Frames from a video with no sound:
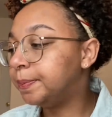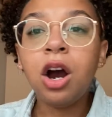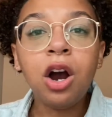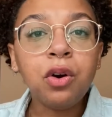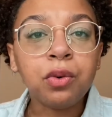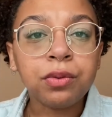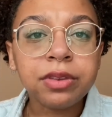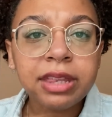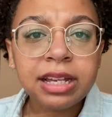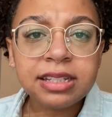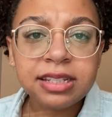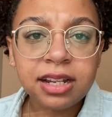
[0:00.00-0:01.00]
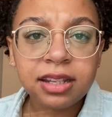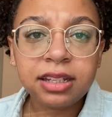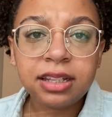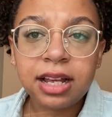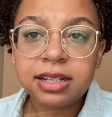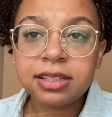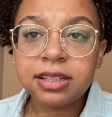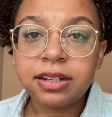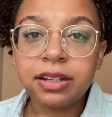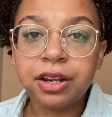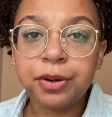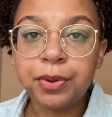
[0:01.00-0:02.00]
Oh, that's not the last
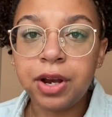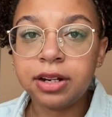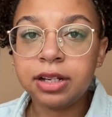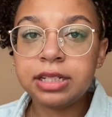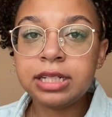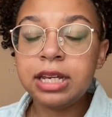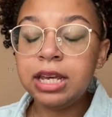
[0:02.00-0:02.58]
skincare product.